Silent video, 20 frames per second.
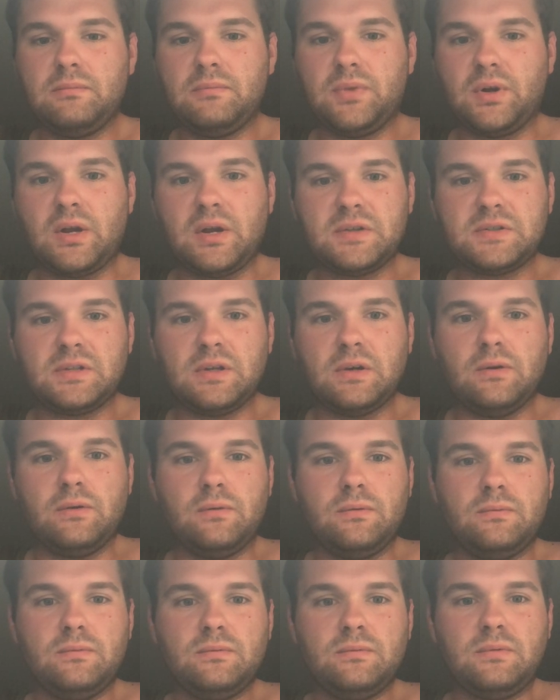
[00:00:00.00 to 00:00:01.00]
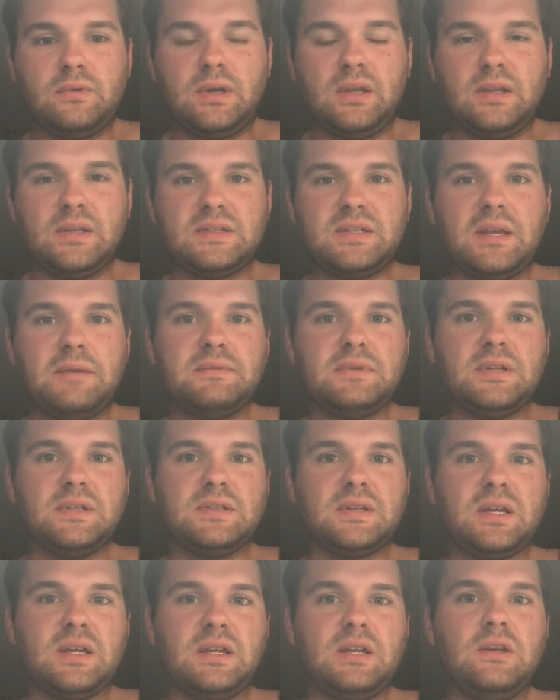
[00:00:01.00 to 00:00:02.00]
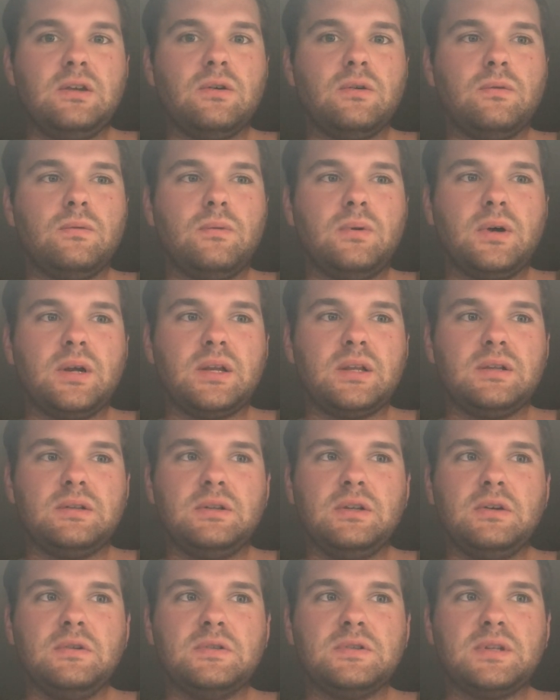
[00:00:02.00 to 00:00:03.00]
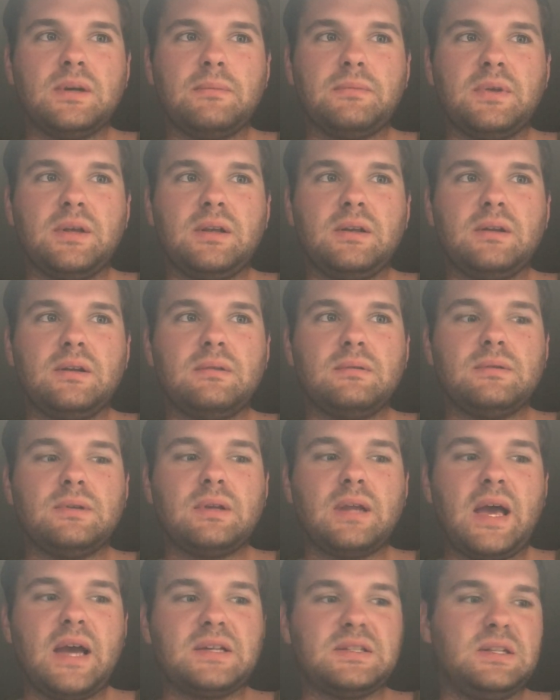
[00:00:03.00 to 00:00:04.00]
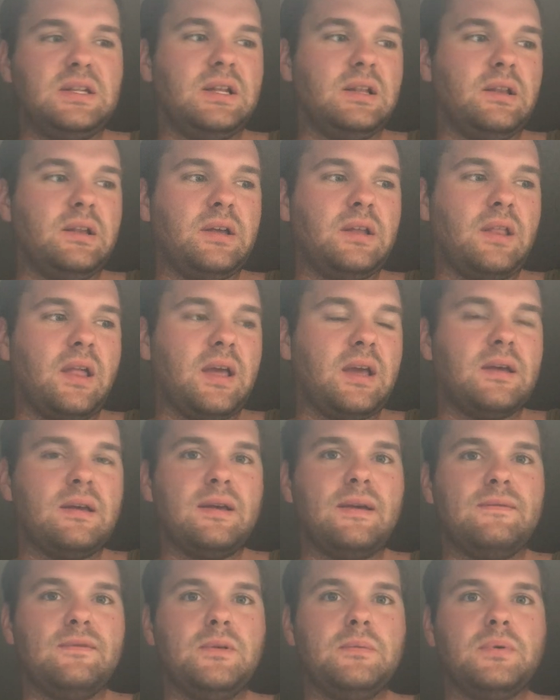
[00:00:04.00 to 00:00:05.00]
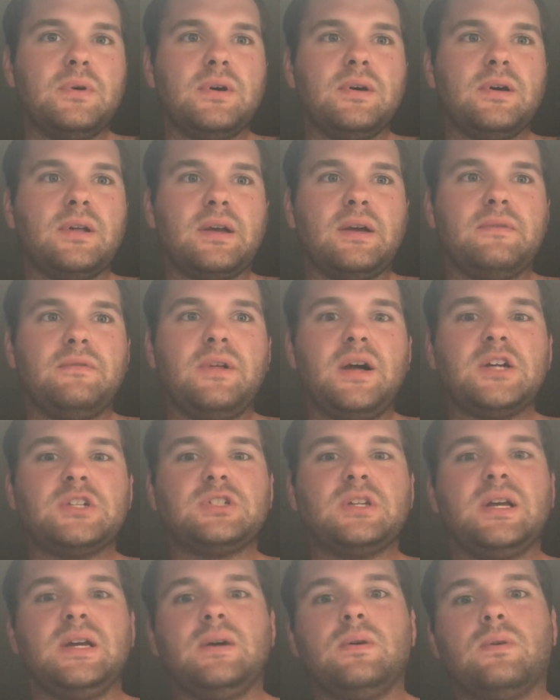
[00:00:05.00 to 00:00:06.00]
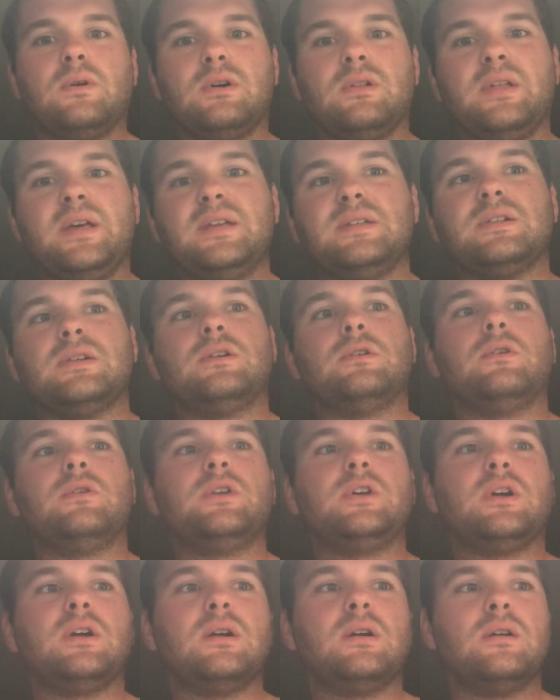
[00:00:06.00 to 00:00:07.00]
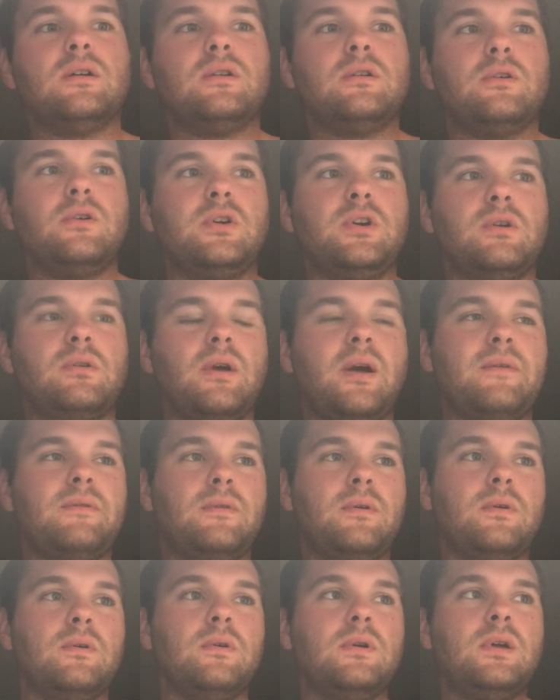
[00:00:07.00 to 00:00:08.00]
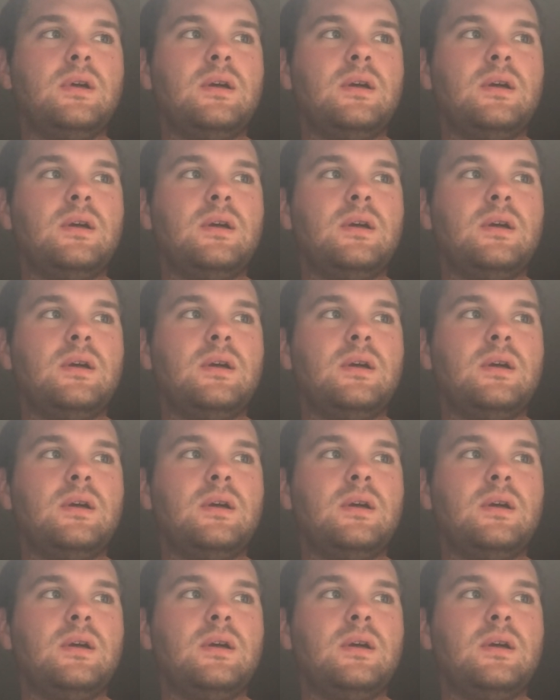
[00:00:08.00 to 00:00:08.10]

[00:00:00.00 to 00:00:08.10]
But also, in the same sense, like you don't want to do something accidentally, like if you put like a flashlight or a laser on your rifle,